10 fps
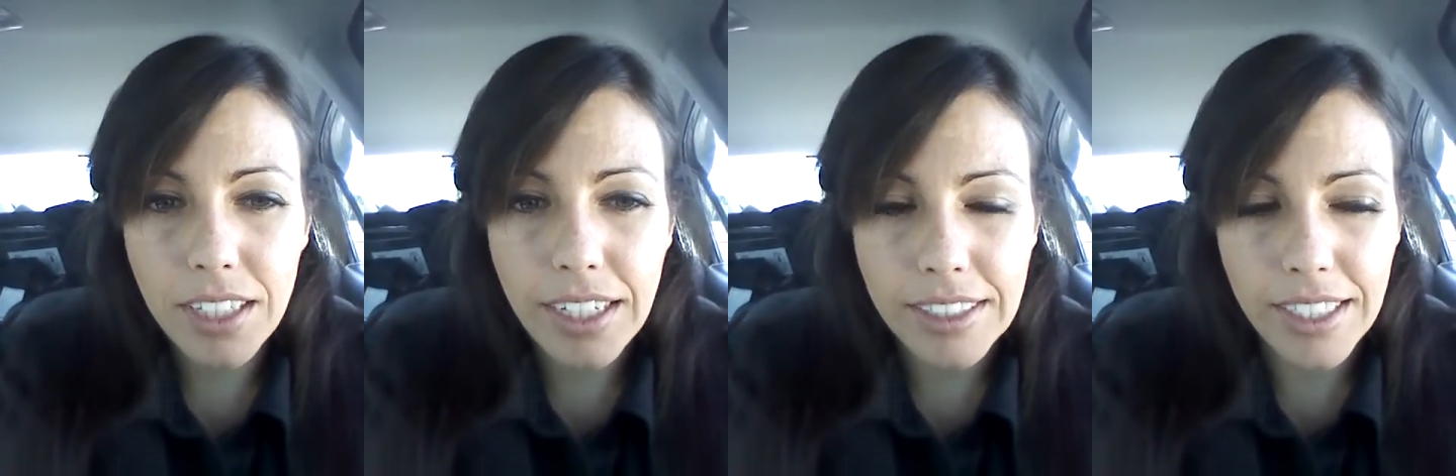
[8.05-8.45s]

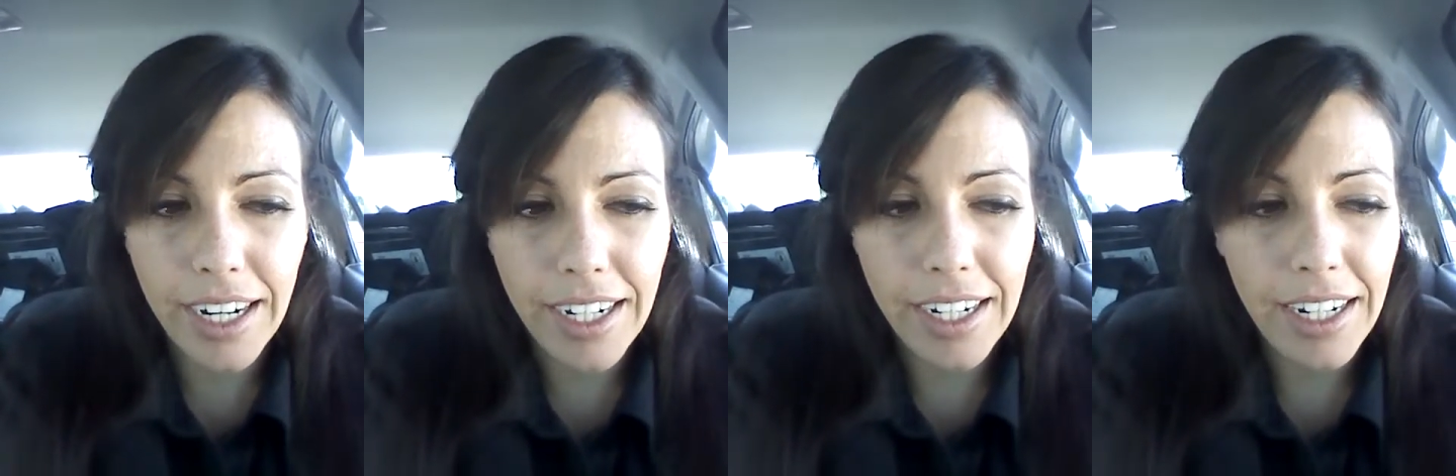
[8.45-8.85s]

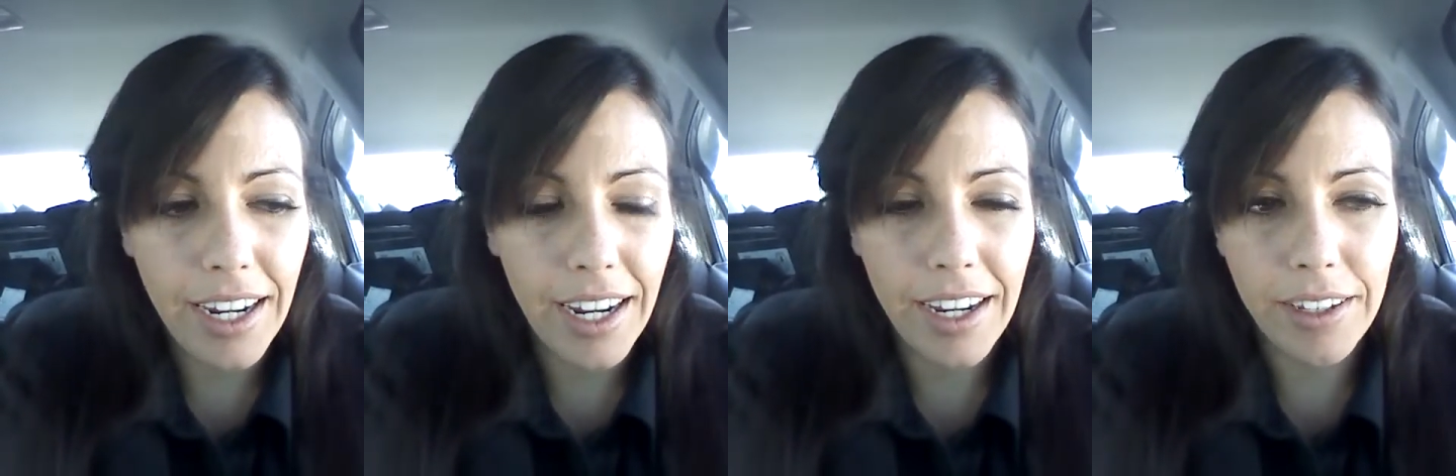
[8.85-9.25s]
anxiety
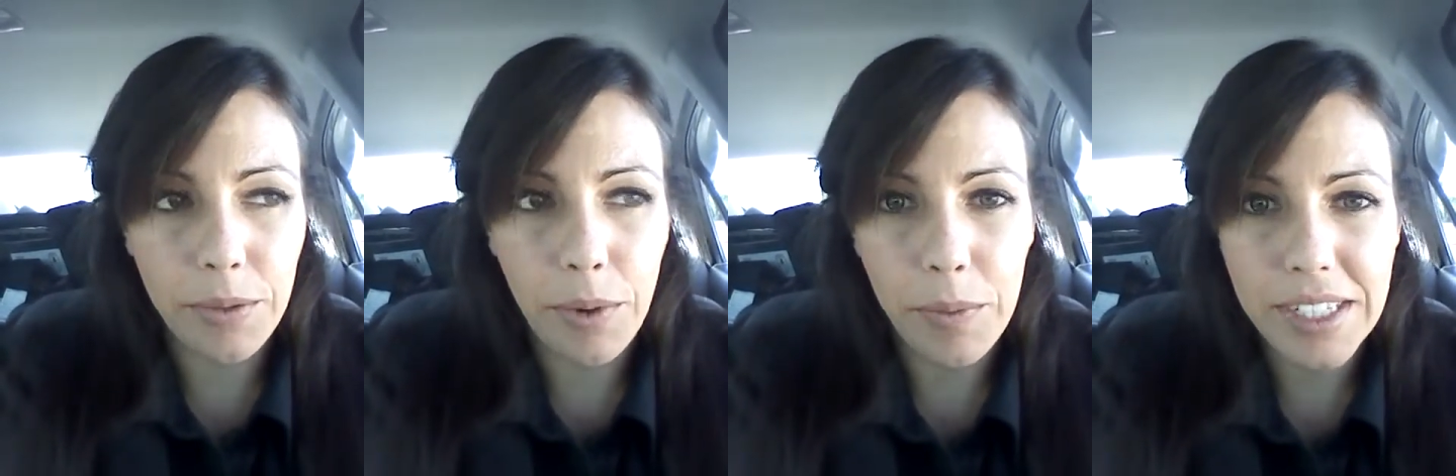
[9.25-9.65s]
and
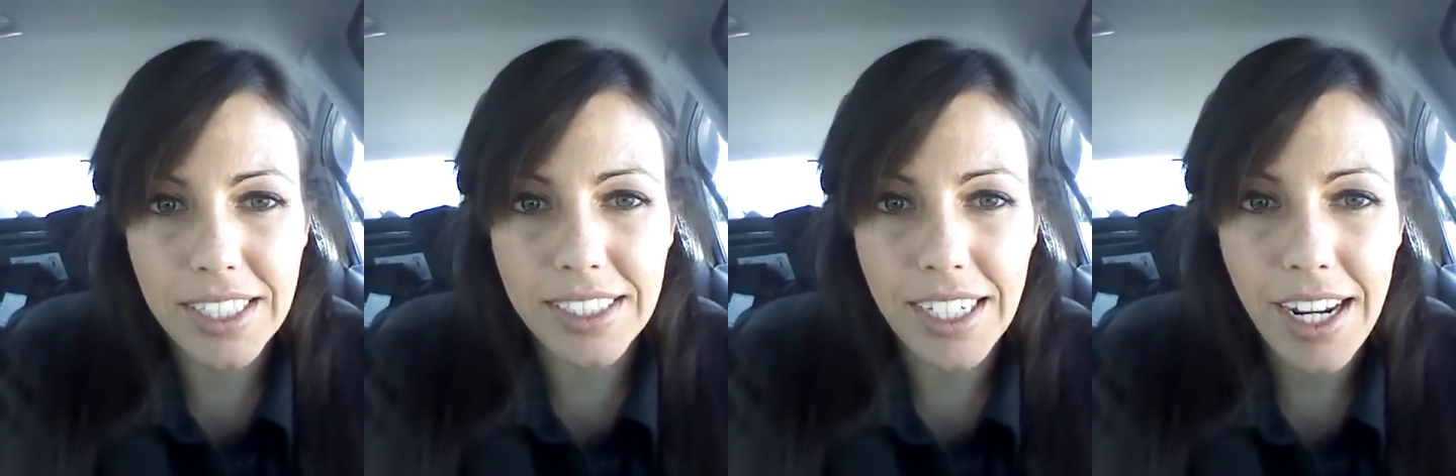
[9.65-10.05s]
what we
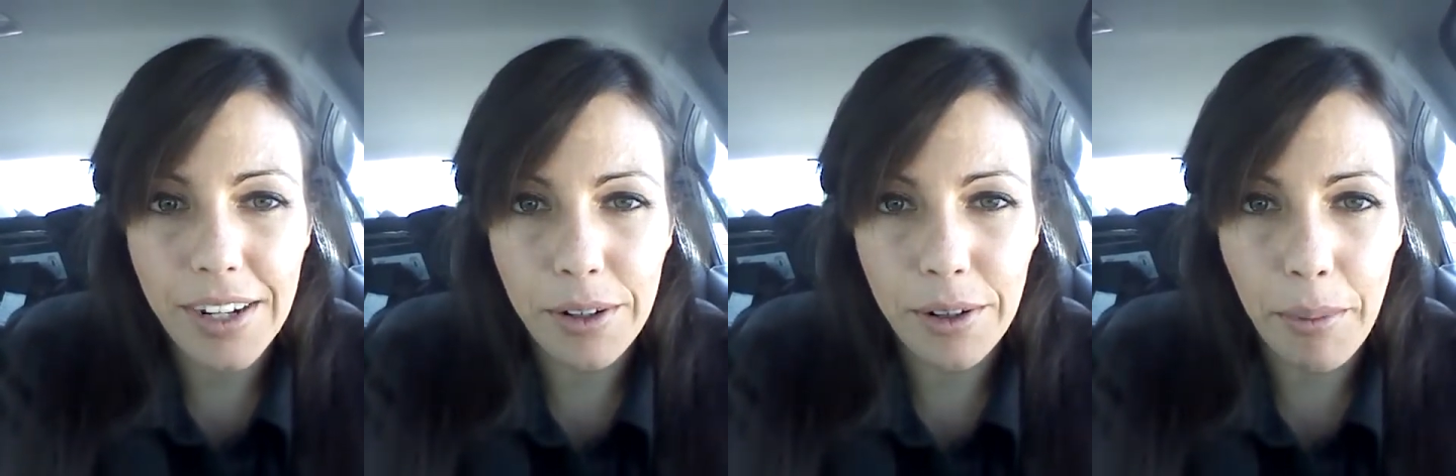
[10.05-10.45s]
did
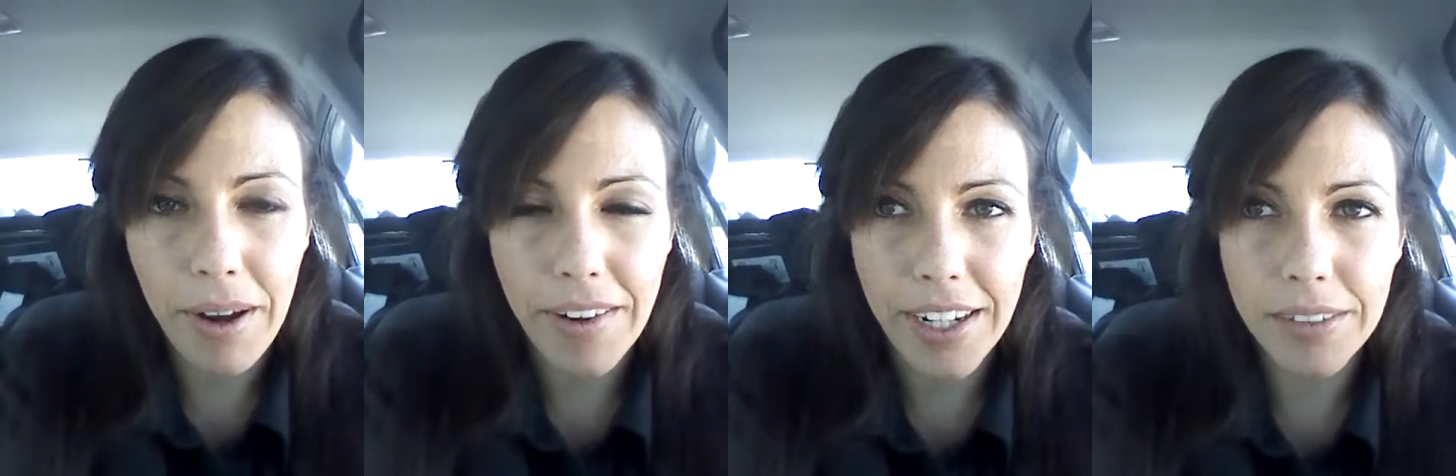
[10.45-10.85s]
today
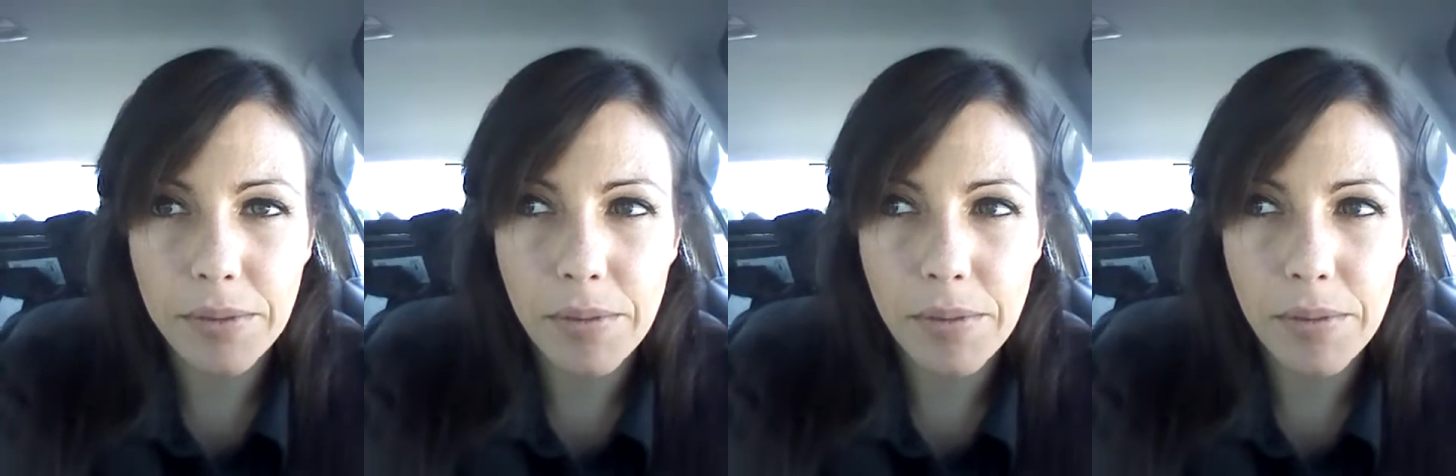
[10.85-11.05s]
about it.